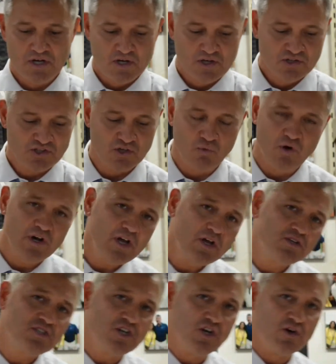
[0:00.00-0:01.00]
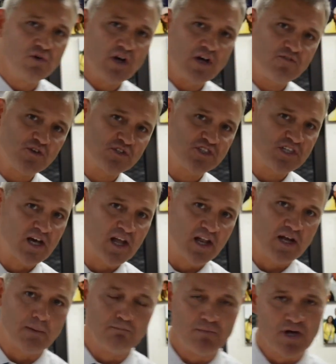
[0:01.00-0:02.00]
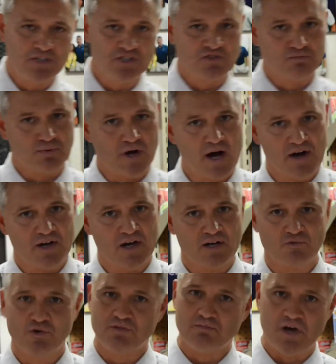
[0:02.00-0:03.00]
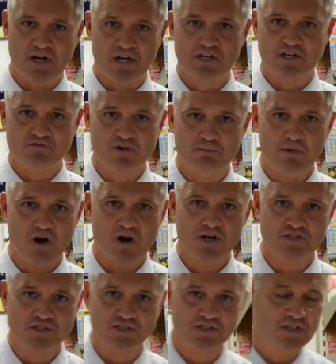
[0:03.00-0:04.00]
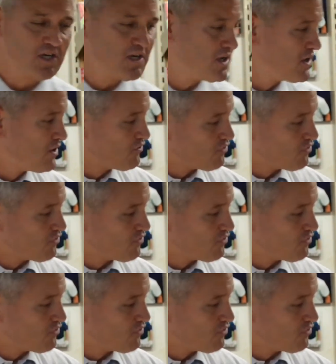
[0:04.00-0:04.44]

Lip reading: So what do you do if you're selling a mix of product with many different margins? For